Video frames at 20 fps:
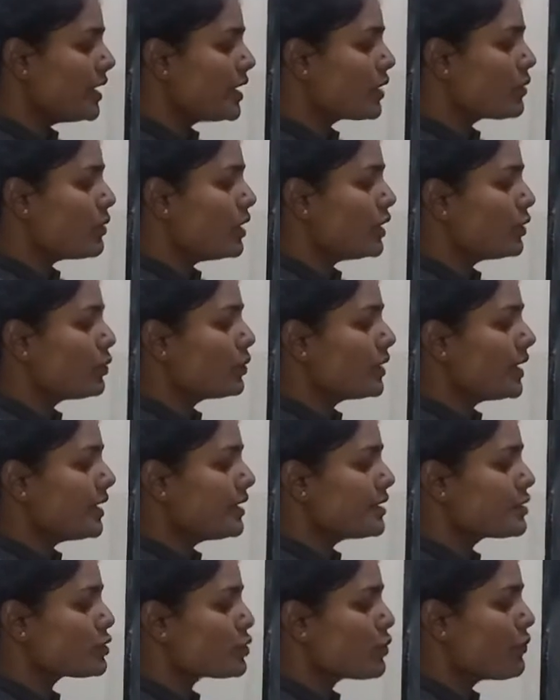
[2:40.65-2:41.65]
equal to
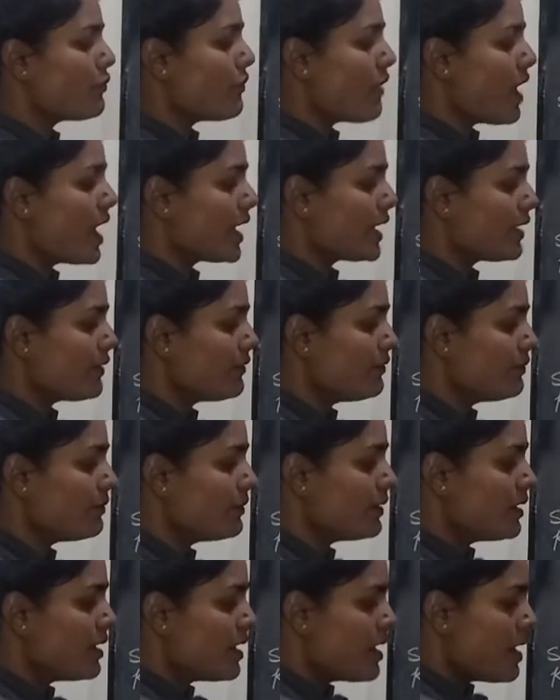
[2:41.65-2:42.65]
10⁵
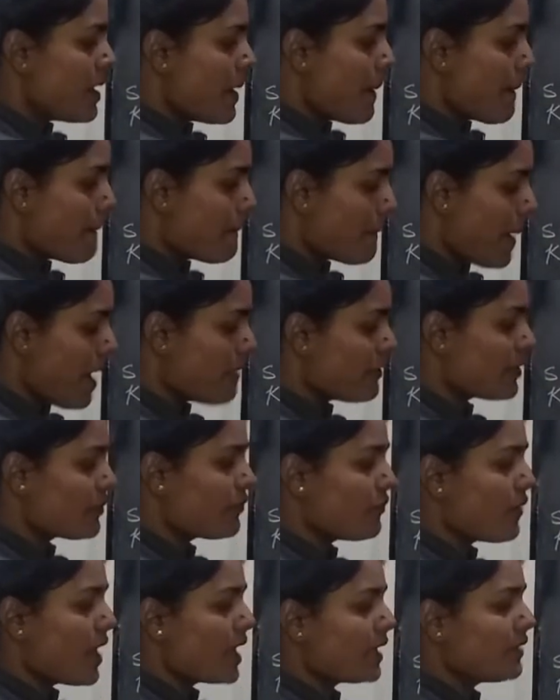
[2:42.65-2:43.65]
power
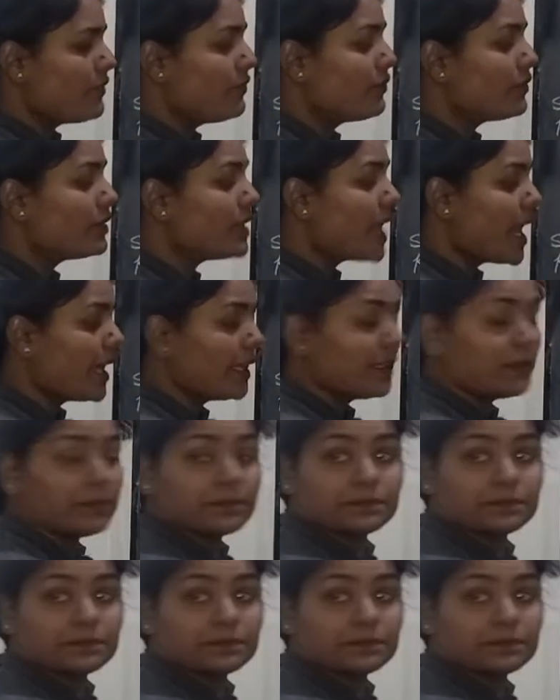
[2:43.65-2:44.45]
5 dyne.